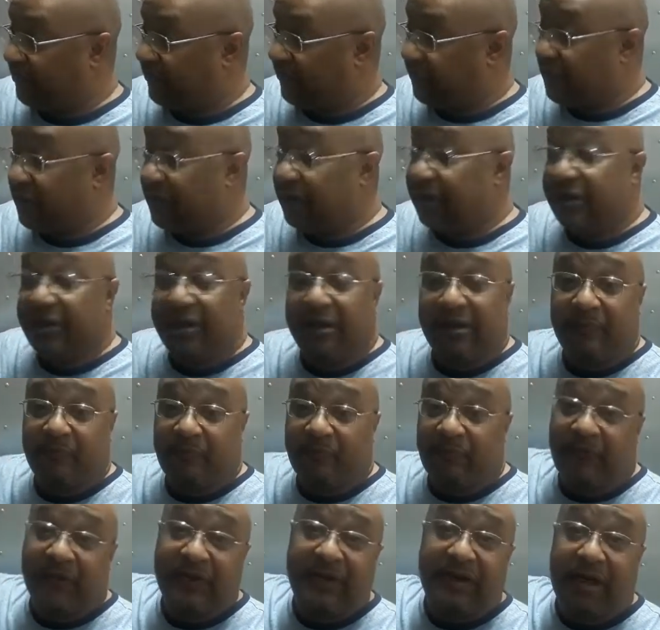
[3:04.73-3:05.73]

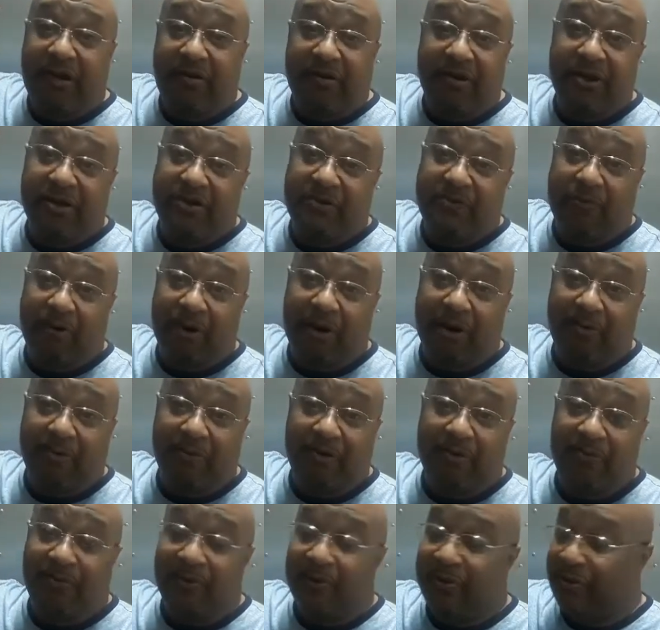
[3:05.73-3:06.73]
figured out his
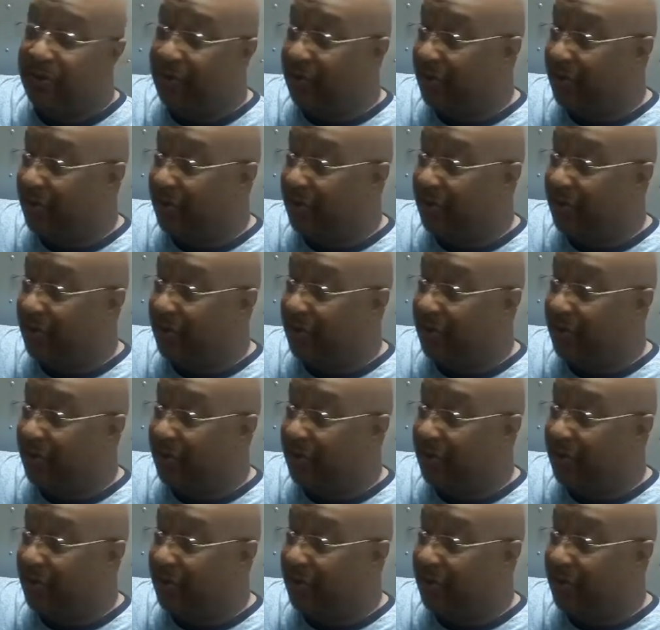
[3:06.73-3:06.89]
problem.